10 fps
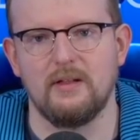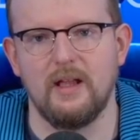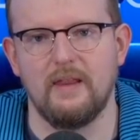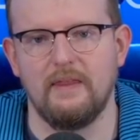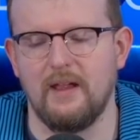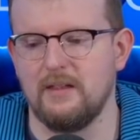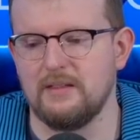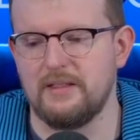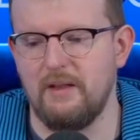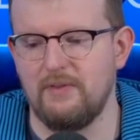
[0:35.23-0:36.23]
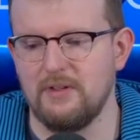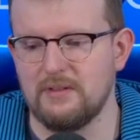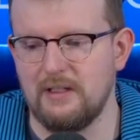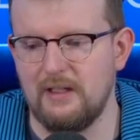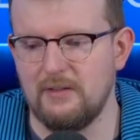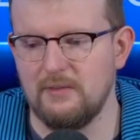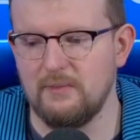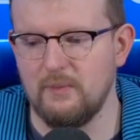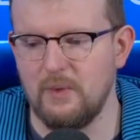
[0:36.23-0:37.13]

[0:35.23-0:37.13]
And then 7 years later,